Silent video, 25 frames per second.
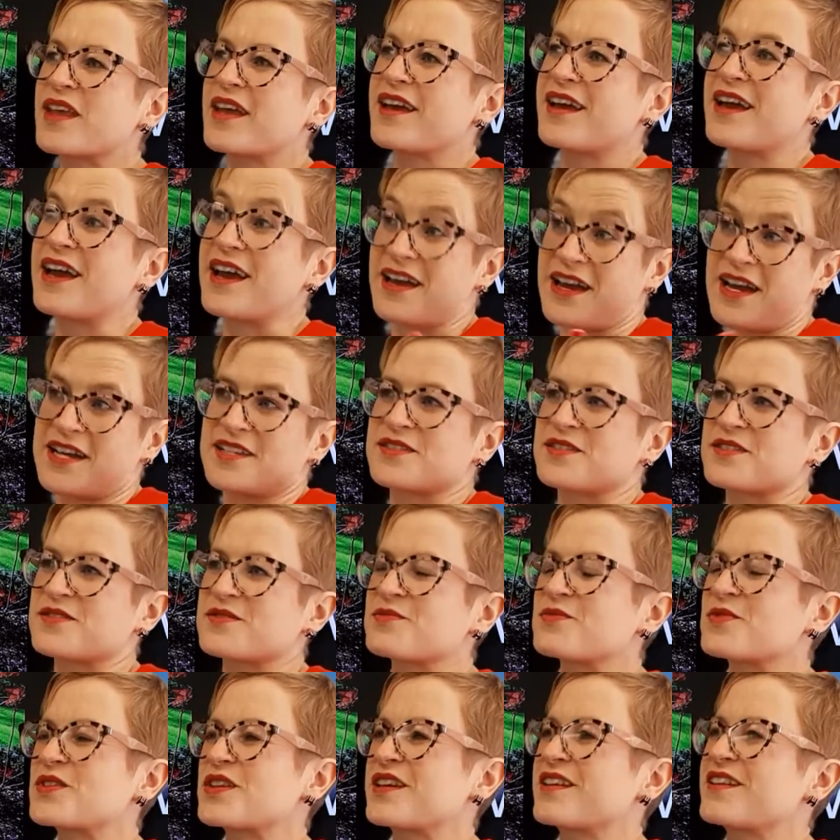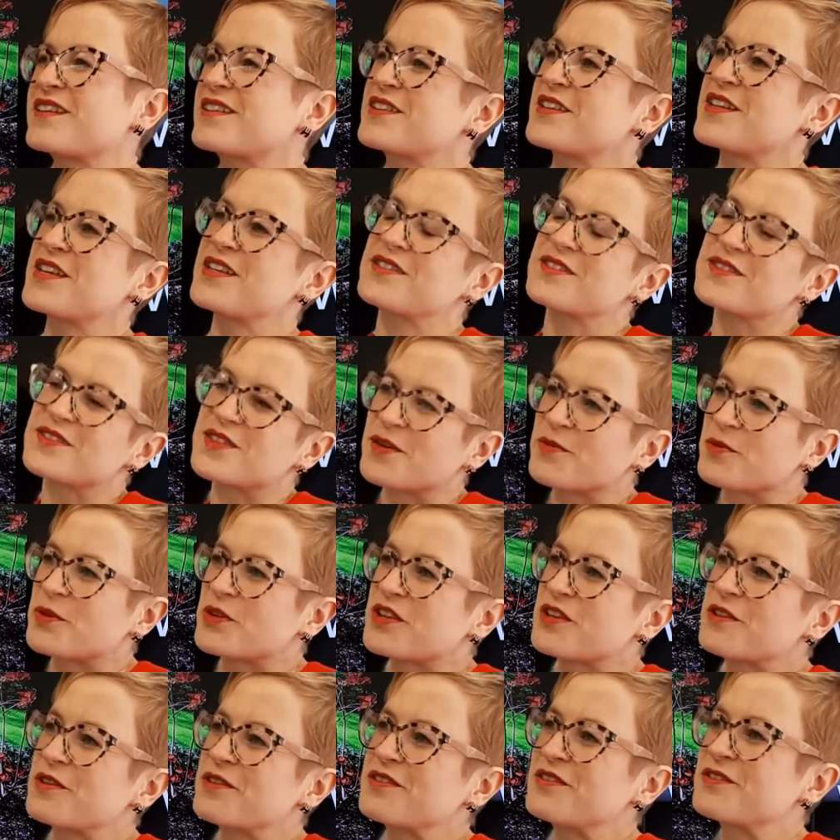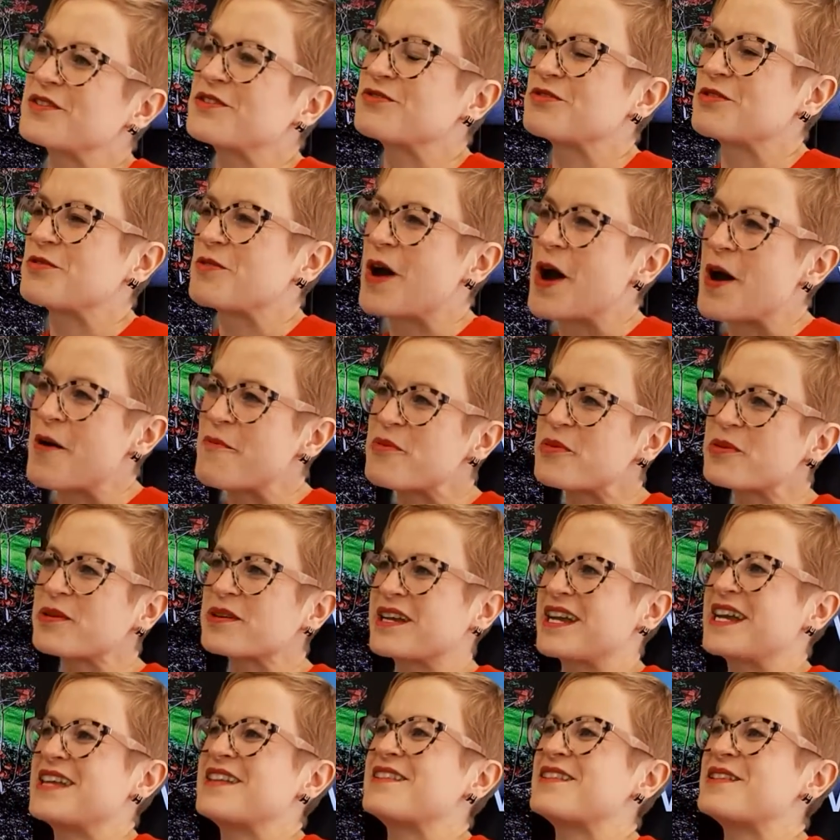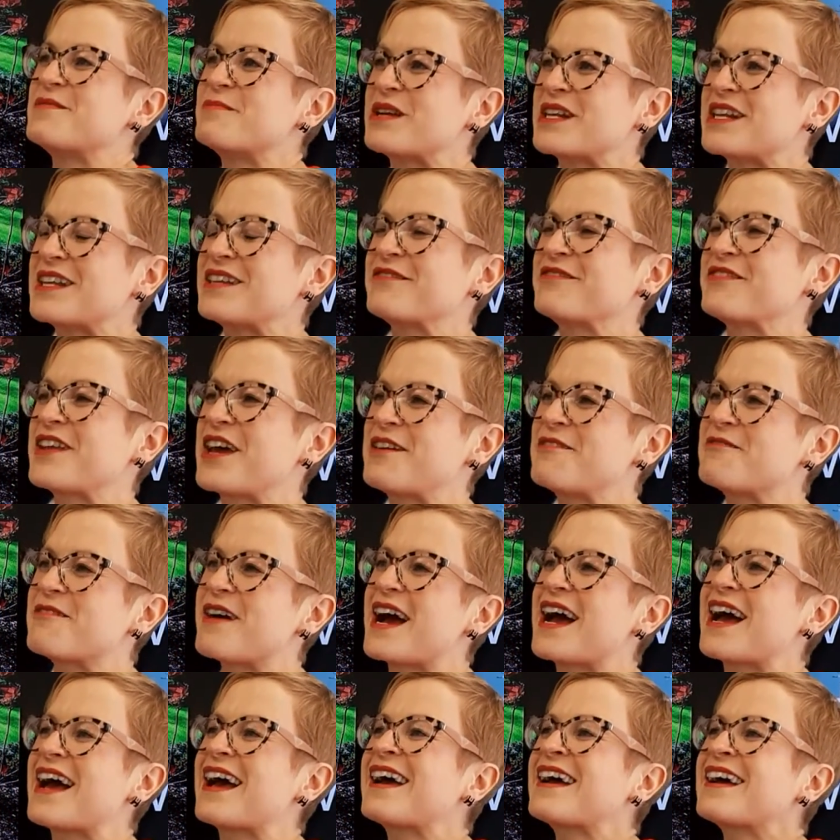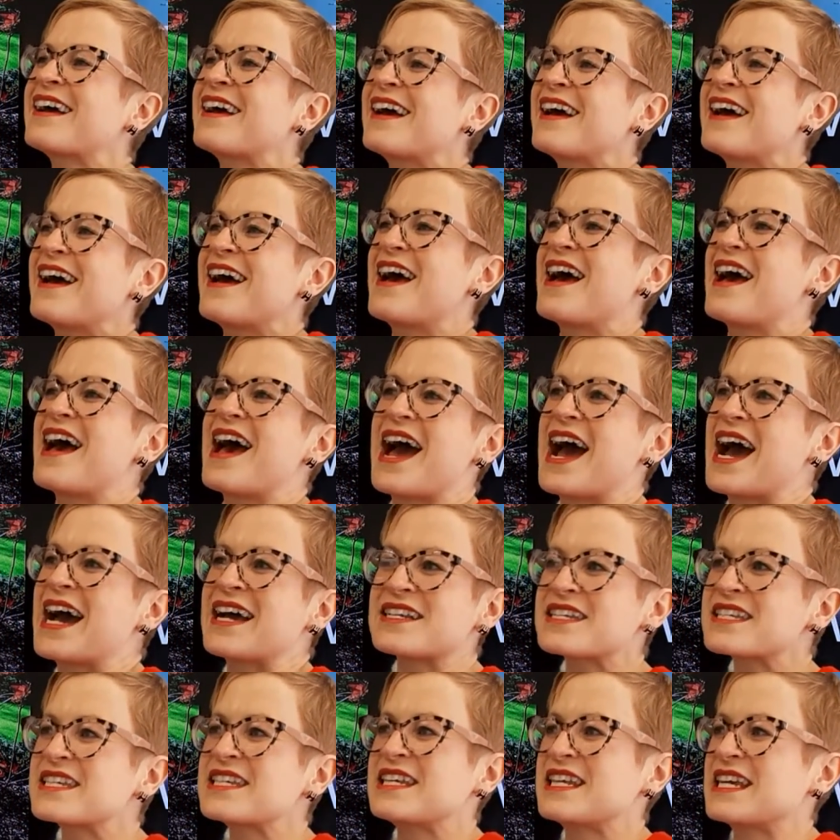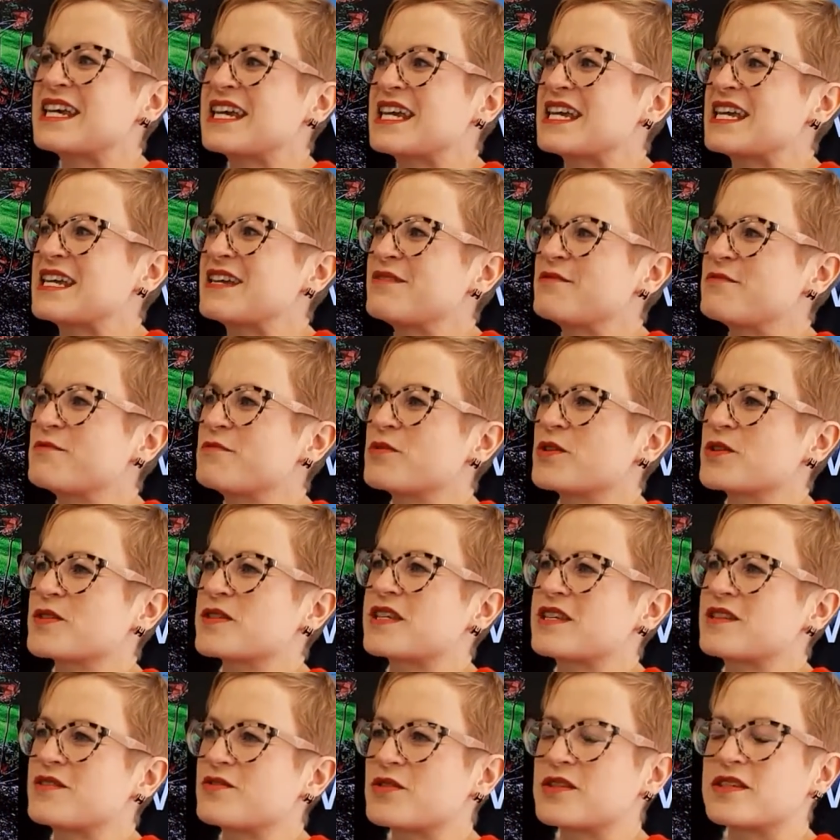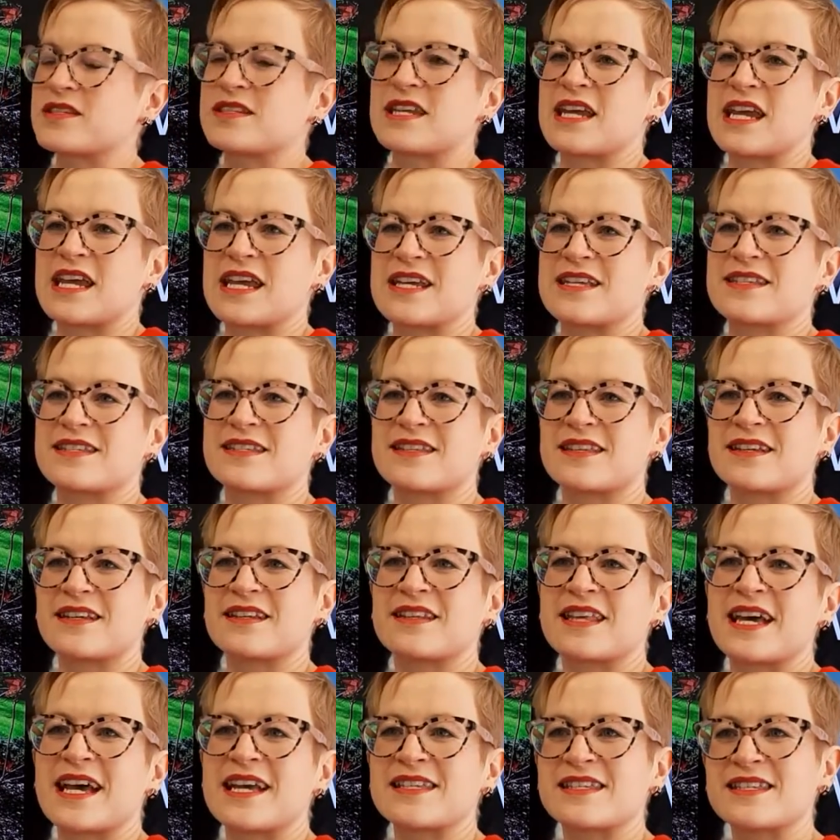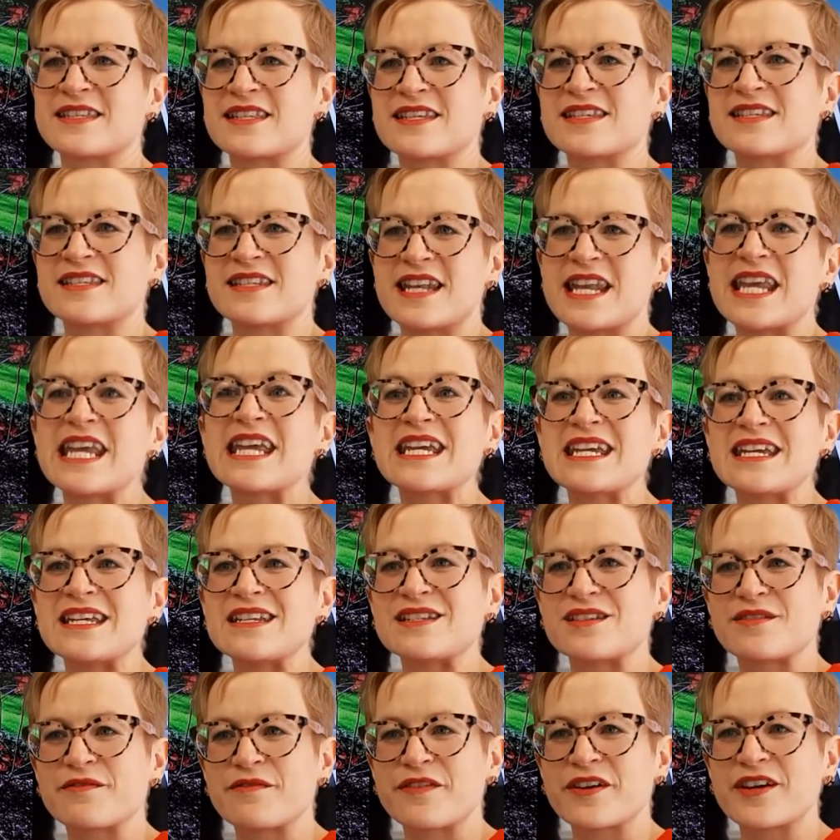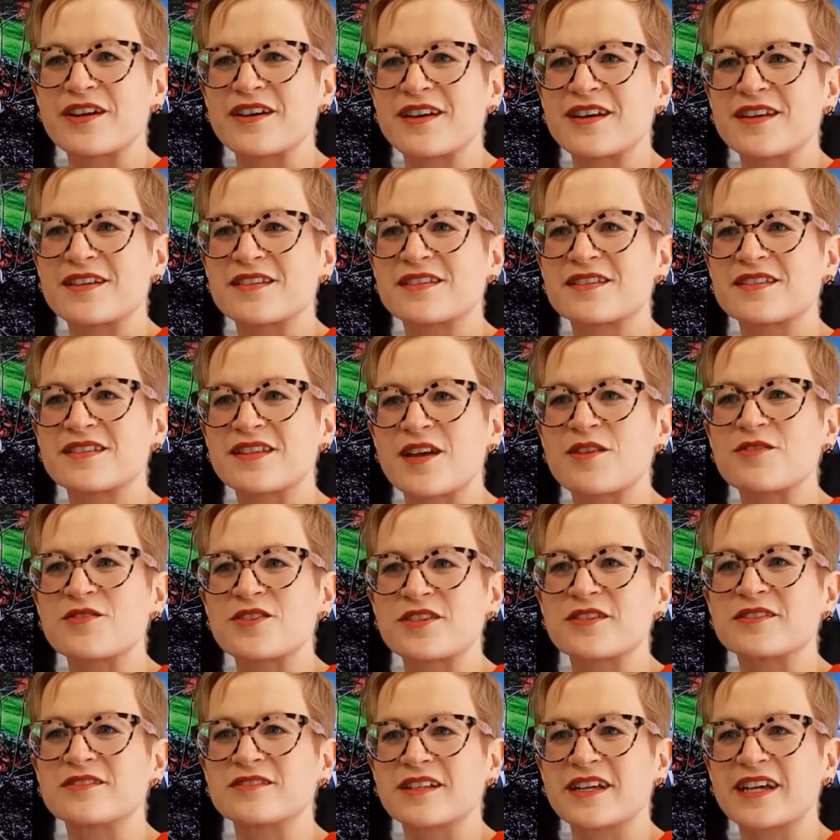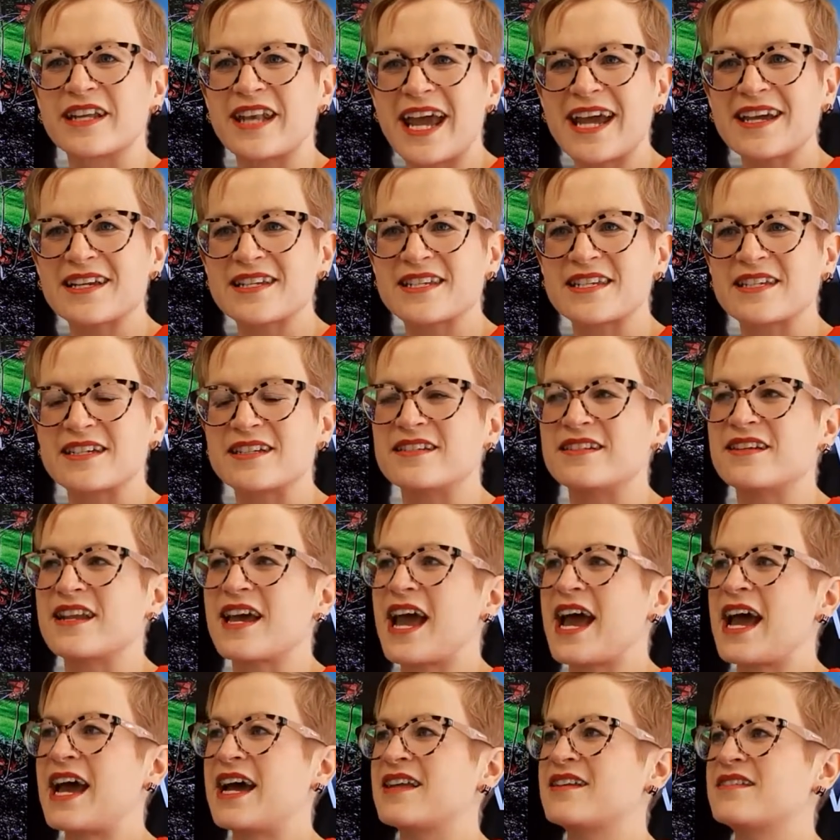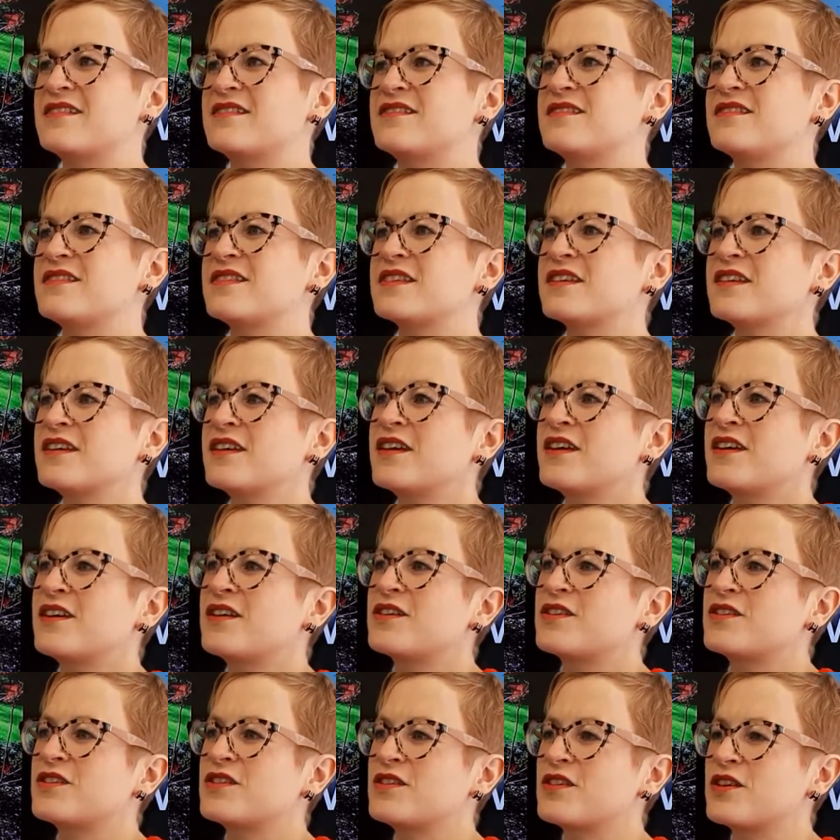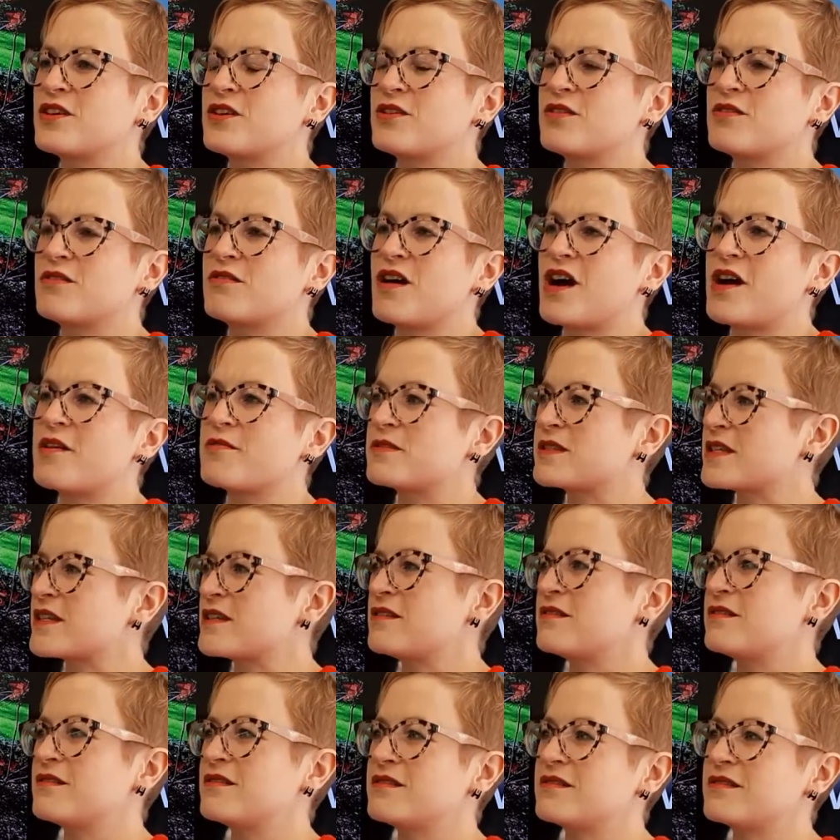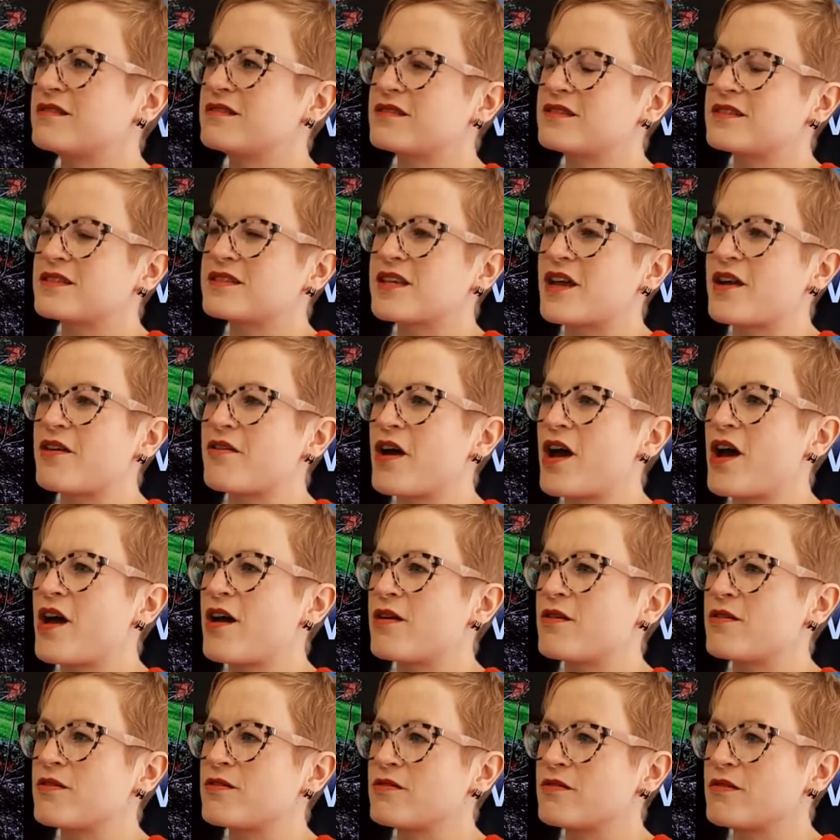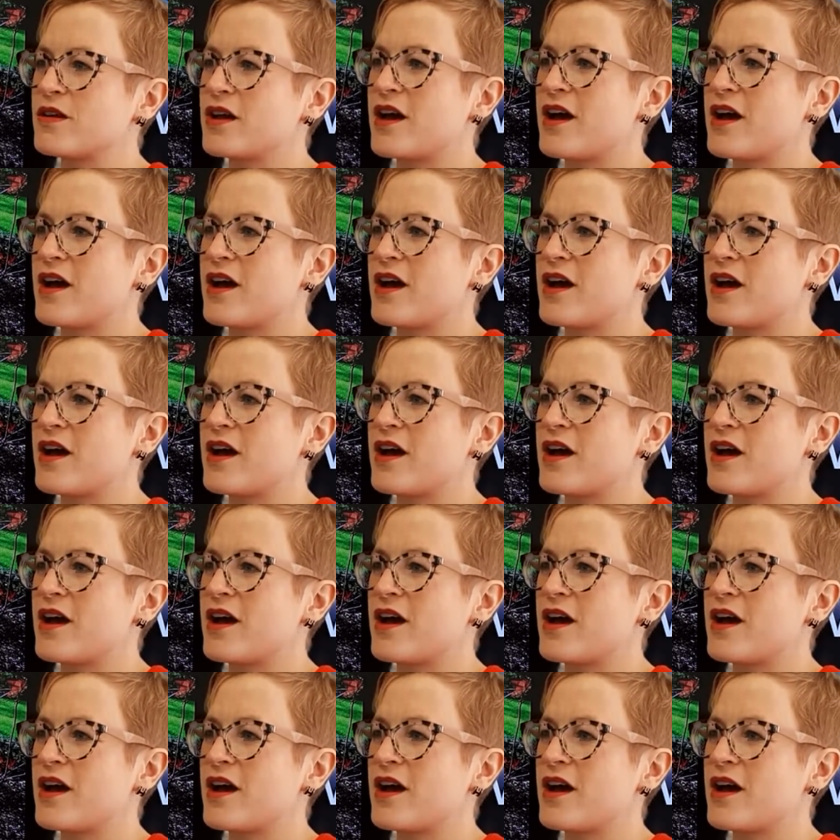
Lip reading: As someone that grew up in the middle of nowhere, actually what's interesting is that there's this need for social connection. And I was in Soho